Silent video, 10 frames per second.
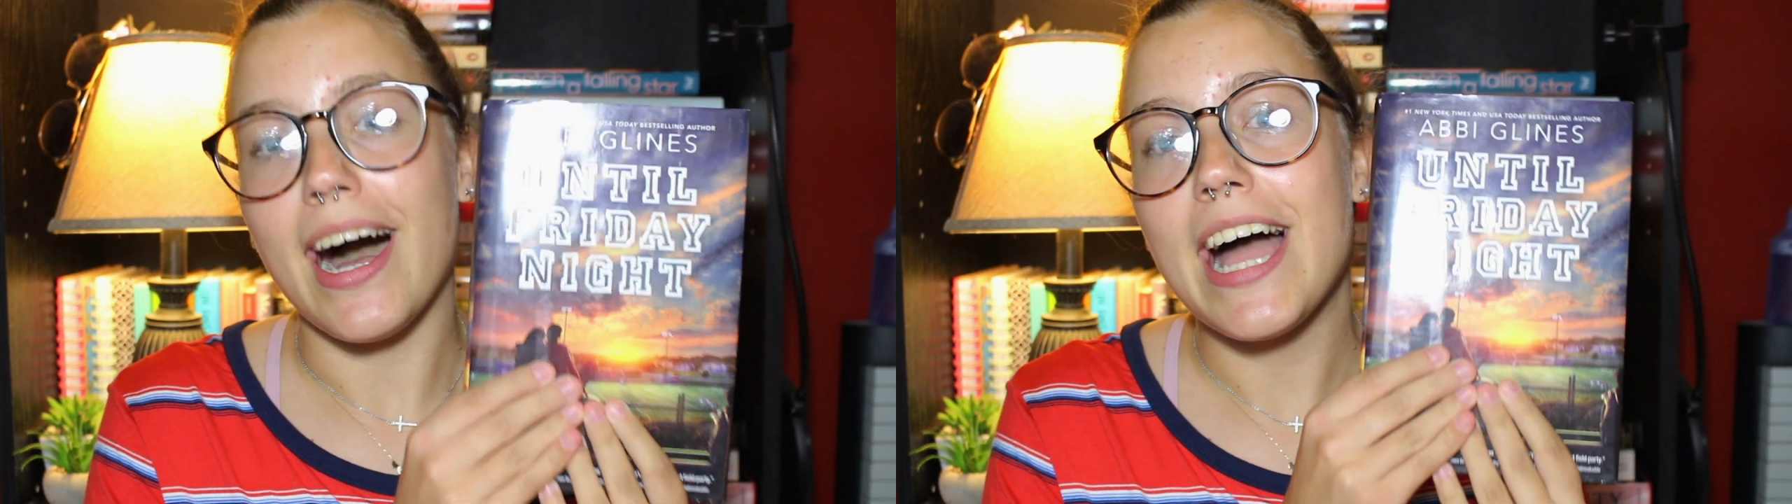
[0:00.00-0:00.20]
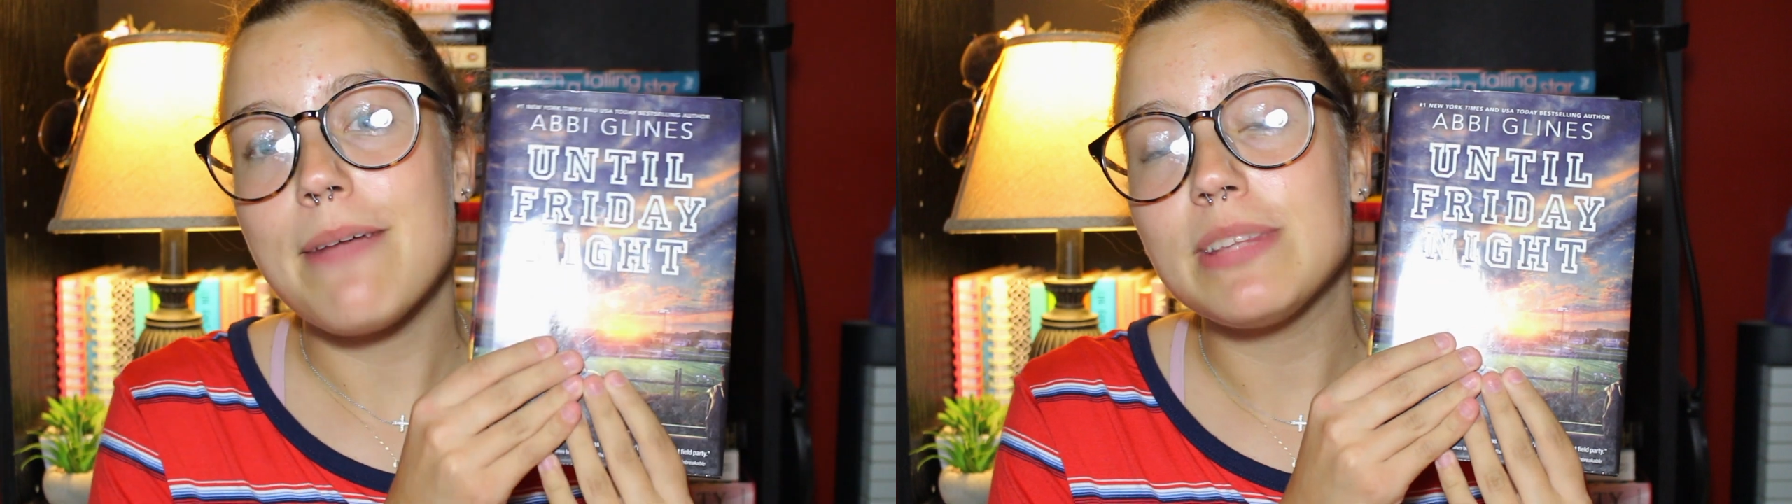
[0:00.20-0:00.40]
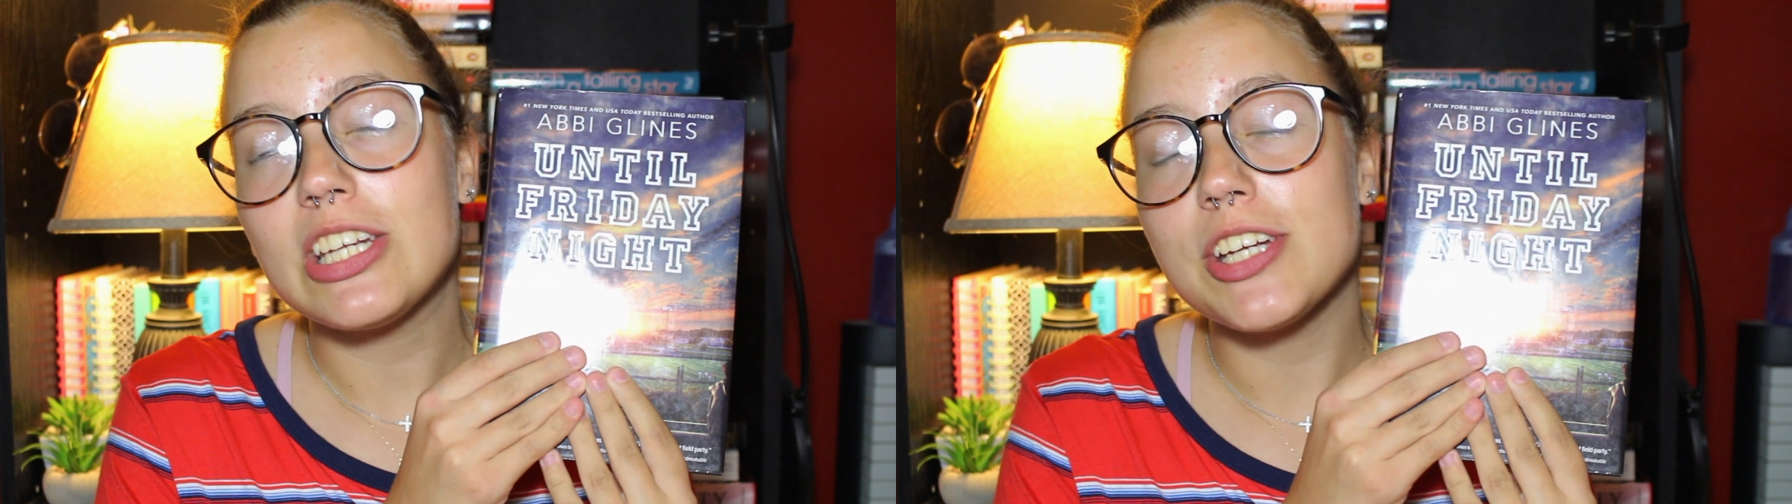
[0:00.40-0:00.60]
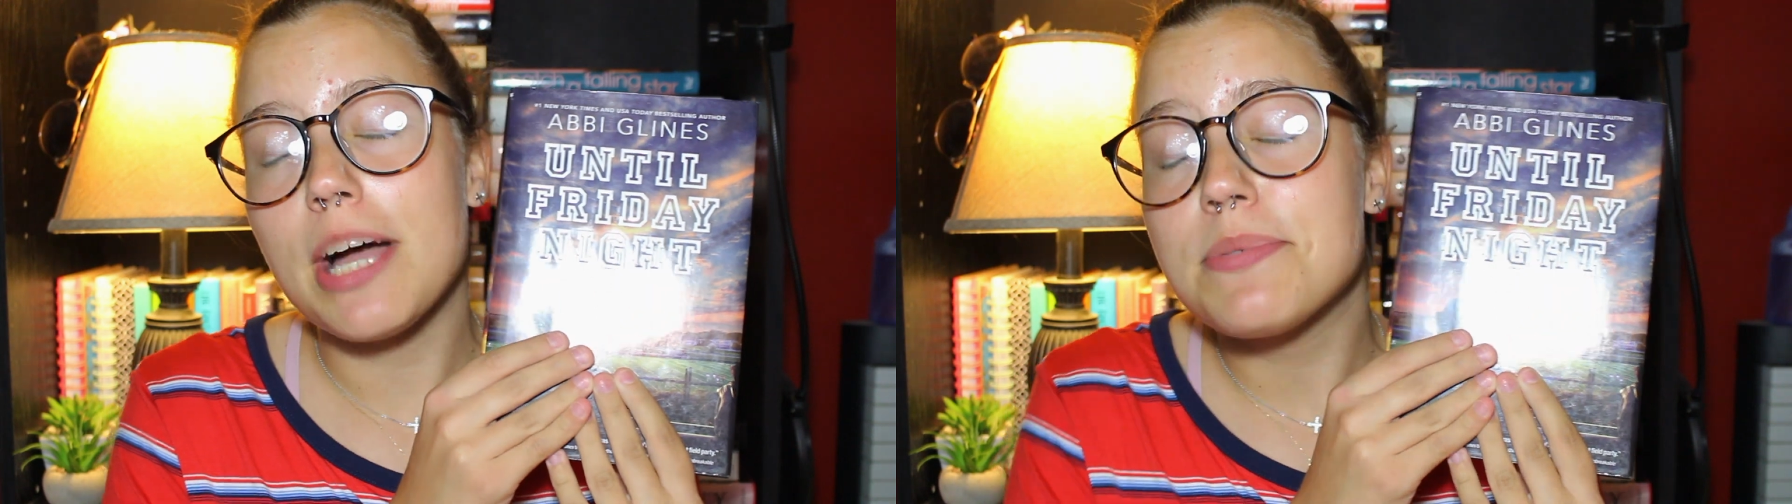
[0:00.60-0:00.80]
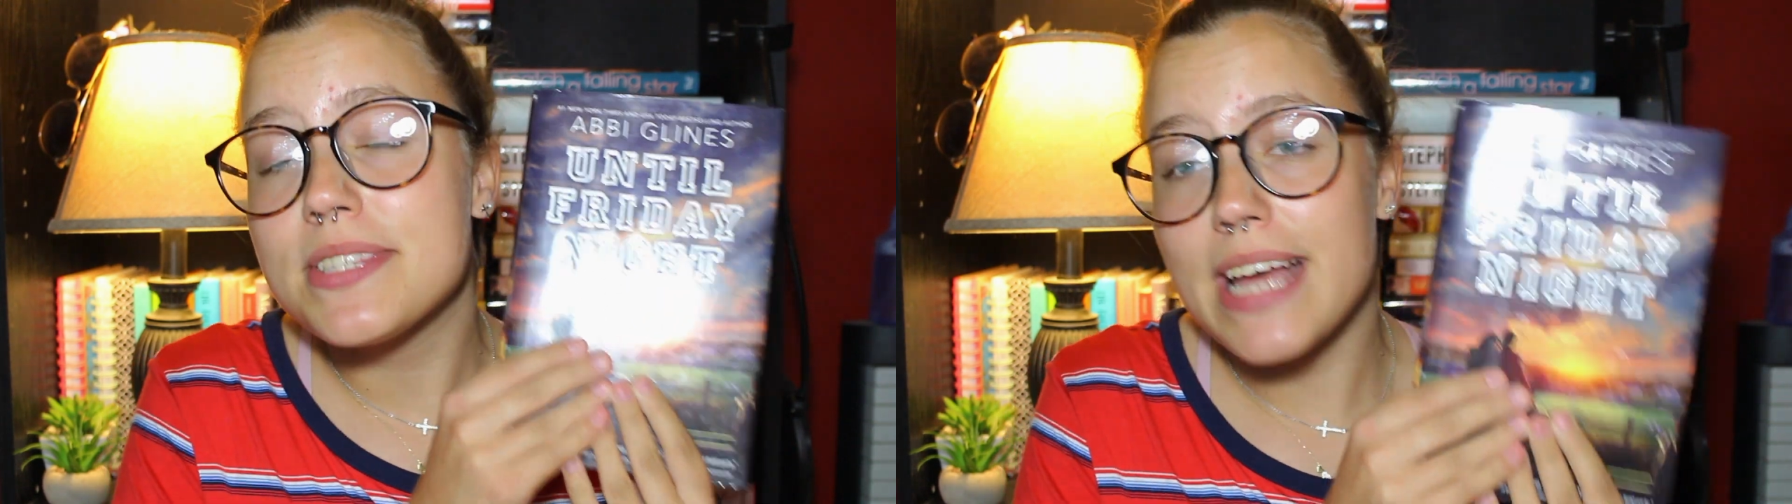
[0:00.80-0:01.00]
I am literally
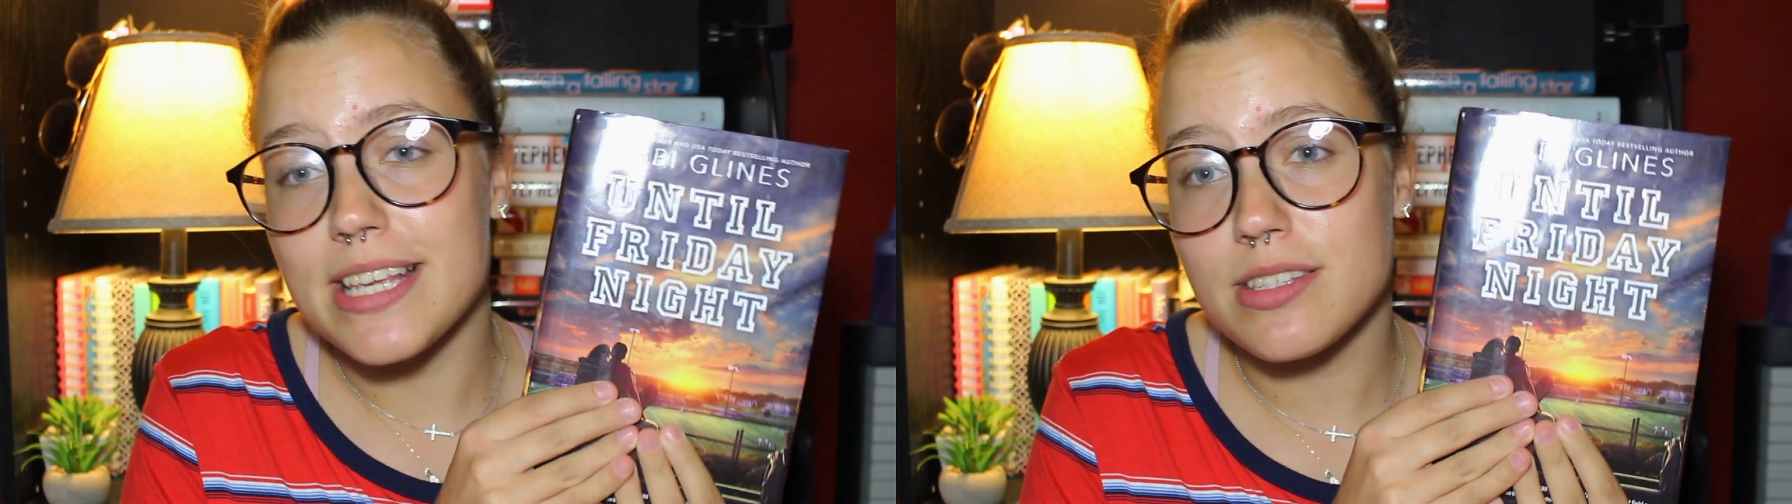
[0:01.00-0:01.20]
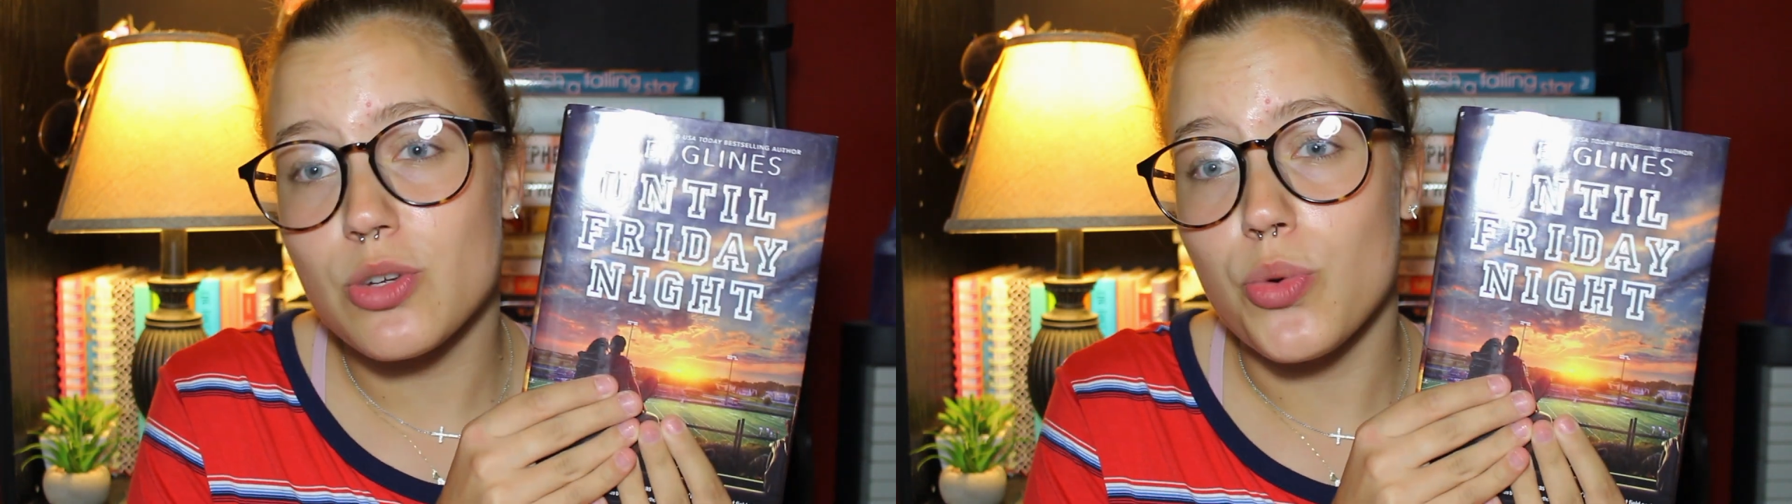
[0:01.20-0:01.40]
obsessed